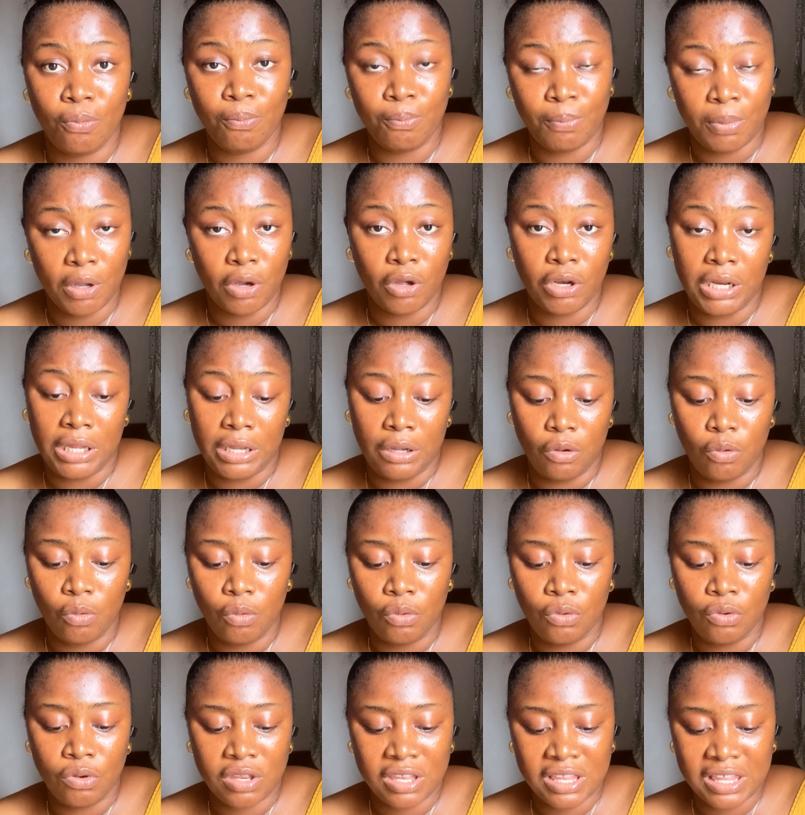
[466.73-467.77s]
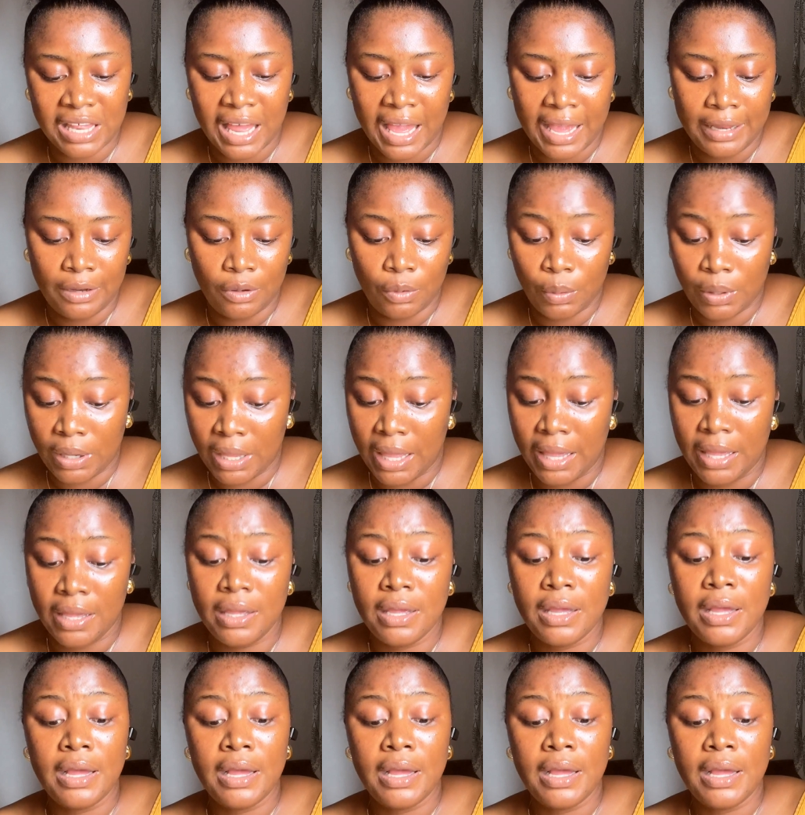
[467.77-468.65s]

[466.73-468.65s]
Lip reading: be on a good side, okay?